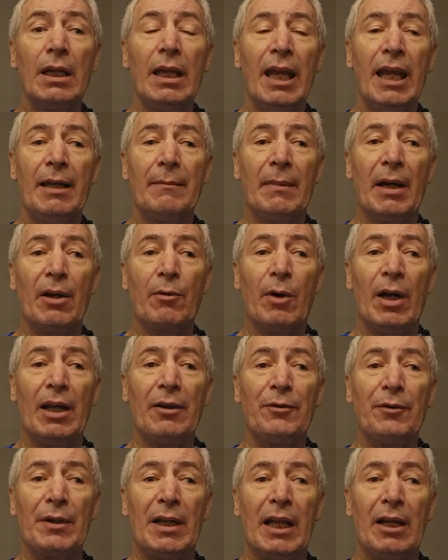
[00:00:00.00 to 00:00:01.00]
And my
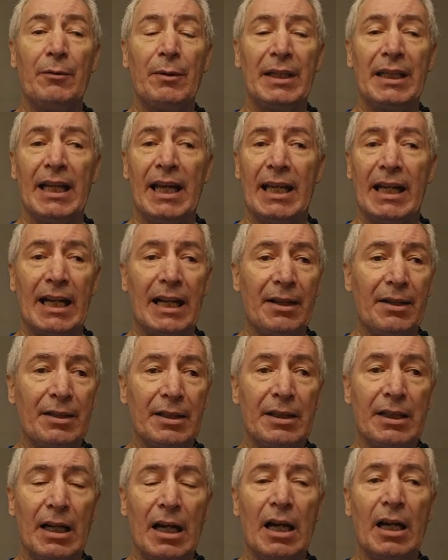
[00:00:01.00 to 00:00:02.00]
wife and I, we got out of the
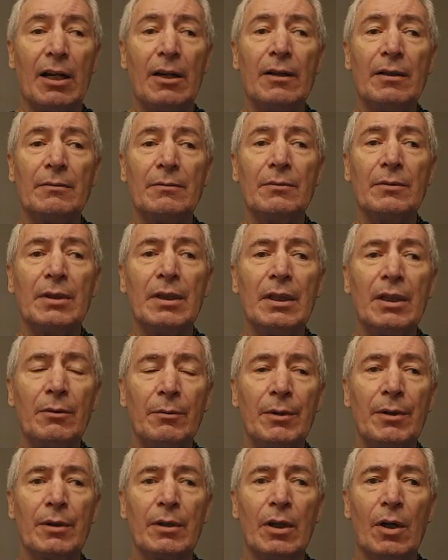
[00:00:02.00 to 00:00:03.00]
car and
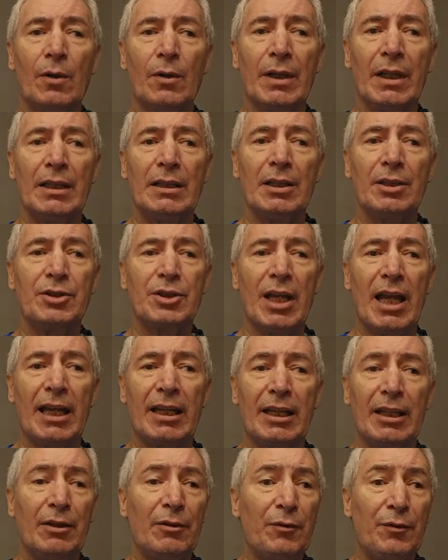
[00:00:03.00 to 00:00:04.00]
we were going in to
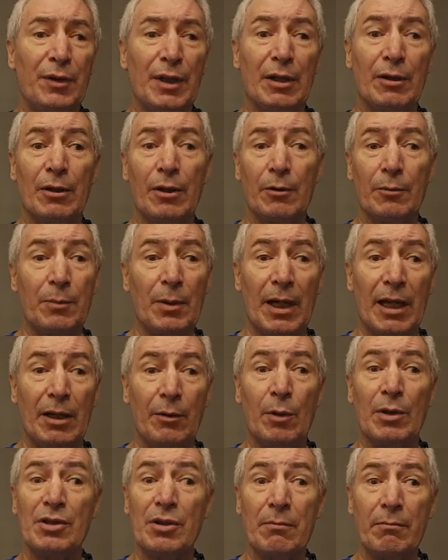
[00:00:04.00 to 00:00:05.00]
check in, figuring there probably
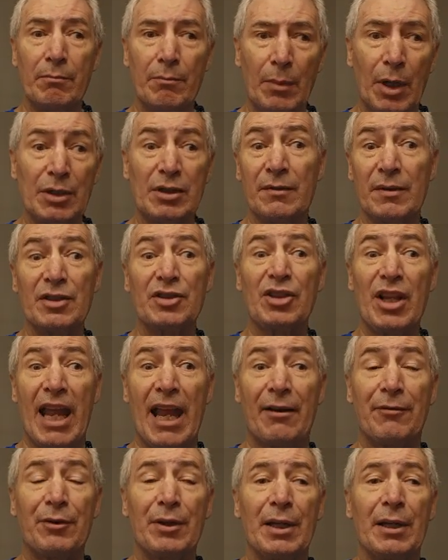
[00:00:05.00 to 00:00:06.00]
wasn't much of a
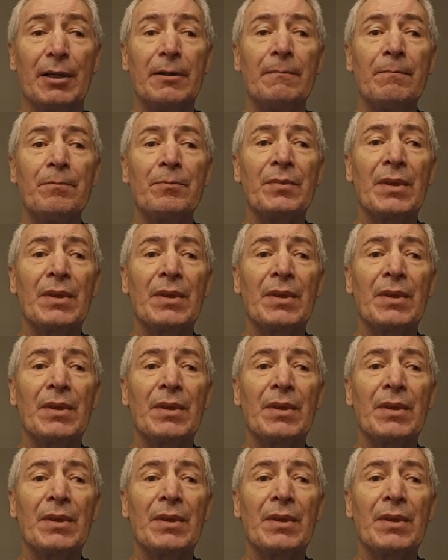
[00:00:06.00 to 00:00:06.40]
staff there.